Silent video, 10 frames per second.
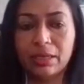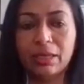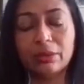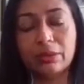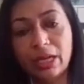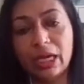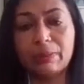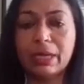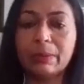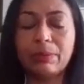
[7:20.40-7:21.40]
they are
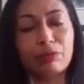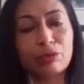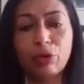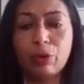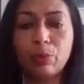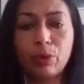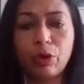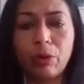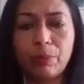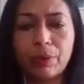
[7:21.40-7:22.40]
made up of two or more
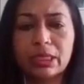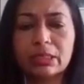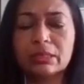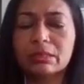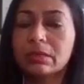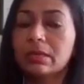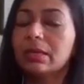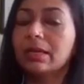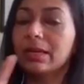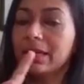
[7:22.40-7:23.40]
components.
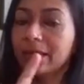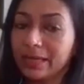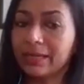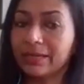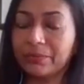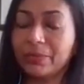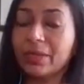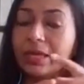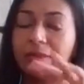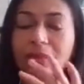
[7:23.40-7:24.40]
Here,
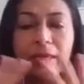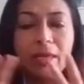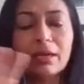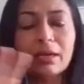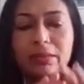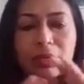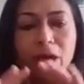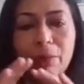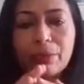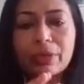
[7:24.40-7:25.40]
the
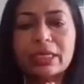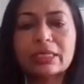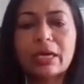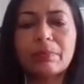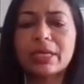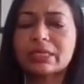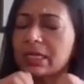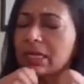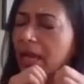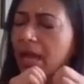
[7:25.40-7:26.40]
components are mixed
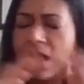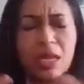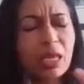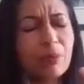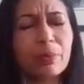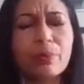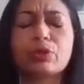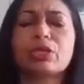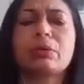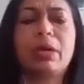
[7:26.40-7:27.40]
in any
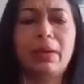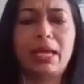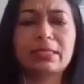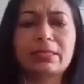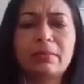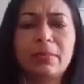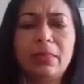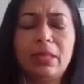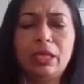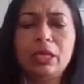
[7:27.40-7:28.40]
proportion by mass.
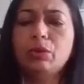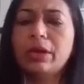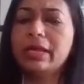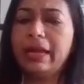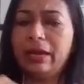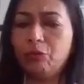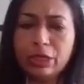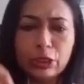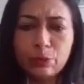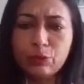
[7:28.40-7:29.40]
You can add 1
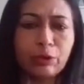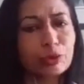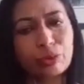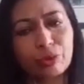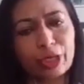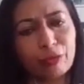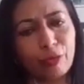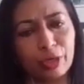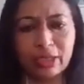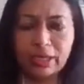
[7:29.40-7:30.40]
spoon of sugar in
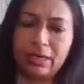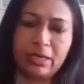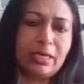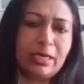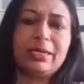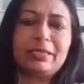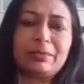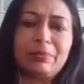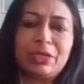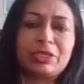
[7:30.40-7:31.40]
water, again, that is a
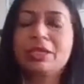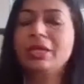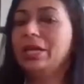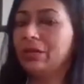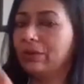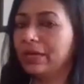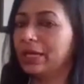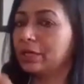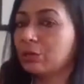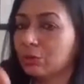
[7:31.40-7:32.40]
mixture. You can
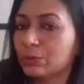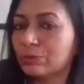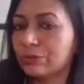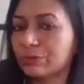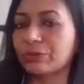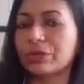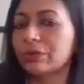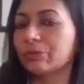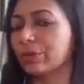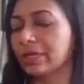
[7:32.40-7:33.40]
add 2 spoons of sugar in
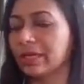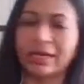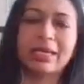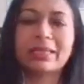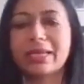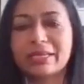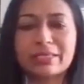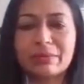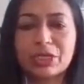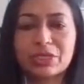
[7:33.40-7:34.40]
water, again, that is a
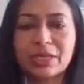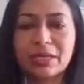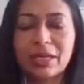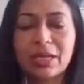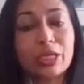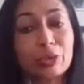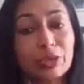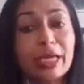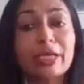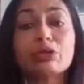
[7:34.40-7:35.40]
mixture. So
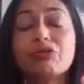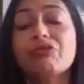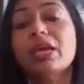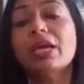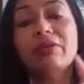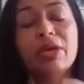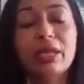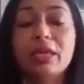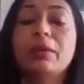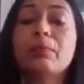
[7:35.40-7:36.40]
that is a very, very
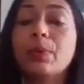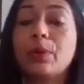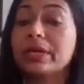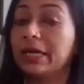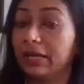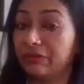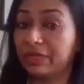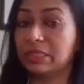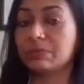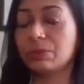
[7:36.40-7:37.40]
important
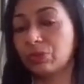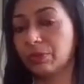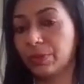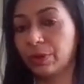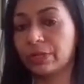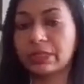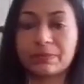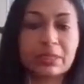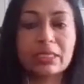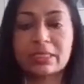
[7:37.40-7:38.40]
difference between pure
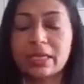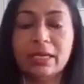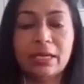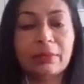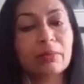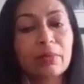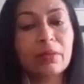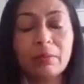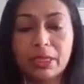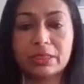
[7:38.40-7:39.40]
substance and
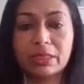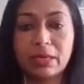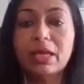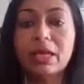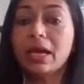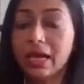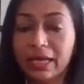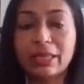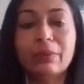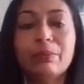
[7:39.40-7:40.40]
mixture.
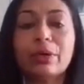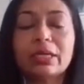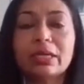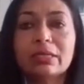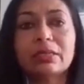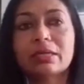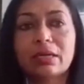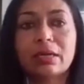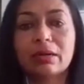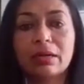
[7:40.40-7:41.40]
Another important
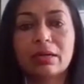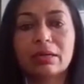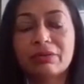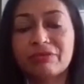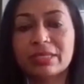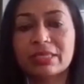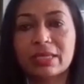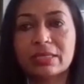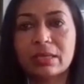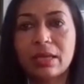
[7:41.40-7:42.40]
difference
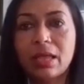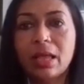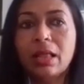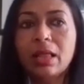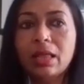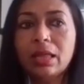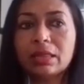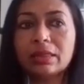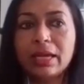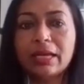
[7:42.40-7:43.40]
is
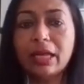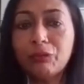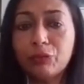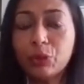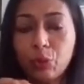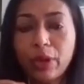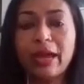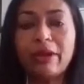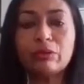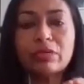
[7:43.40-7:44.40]
that if you
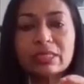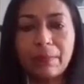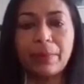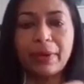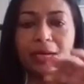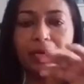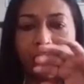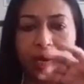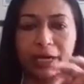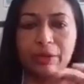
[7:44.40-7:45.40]
have to separate
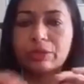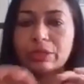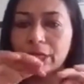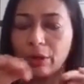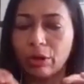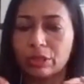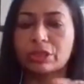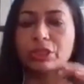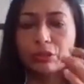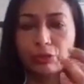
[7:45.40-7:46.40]
hydrogen and
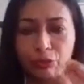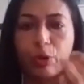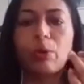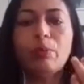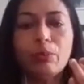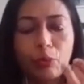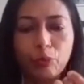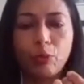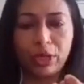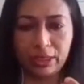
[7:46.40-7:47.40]
oxygen from
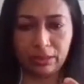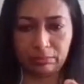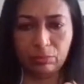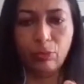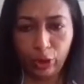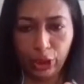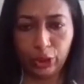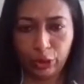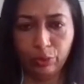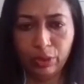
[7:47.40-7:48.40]
water
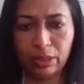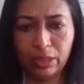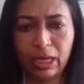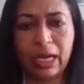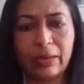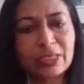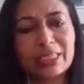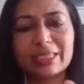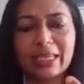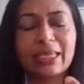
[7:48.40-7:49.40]
molecule, I'm just
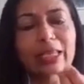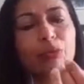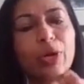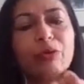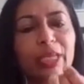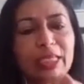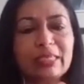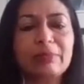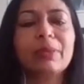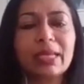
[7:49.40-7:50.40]
taking that one very
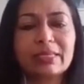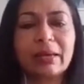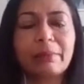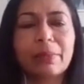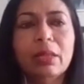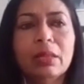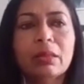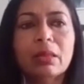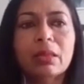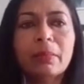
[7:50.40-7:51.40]
simple example.
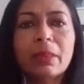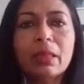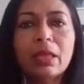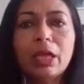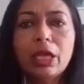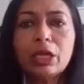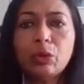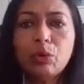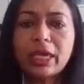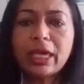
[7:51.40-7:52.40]

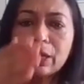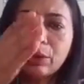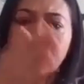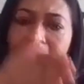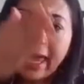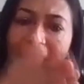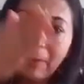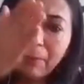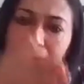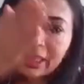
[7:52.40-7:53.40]
You cannot
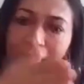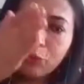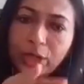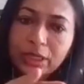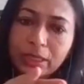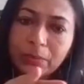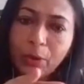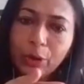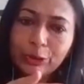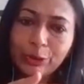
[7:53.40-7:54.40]
hammer the water
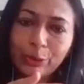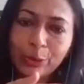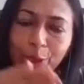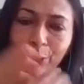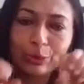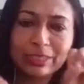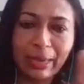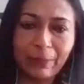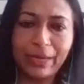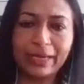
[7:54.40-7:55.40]
molecule to
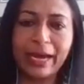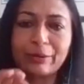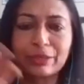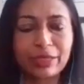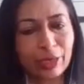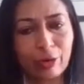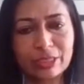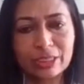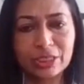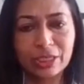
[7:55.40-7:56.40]
separate hydrogen and
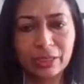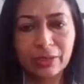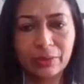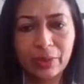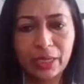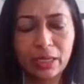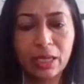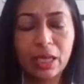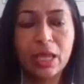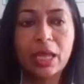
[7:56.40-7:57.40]
oxygen, right?
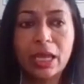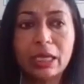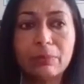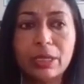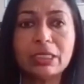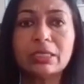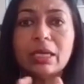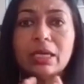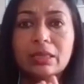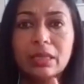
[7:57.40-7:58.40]
It means
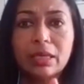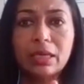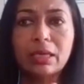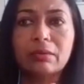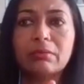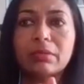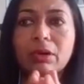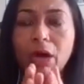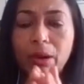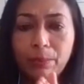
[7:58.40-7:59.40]
the
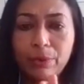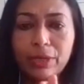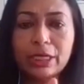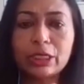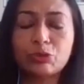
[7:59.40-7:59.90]
components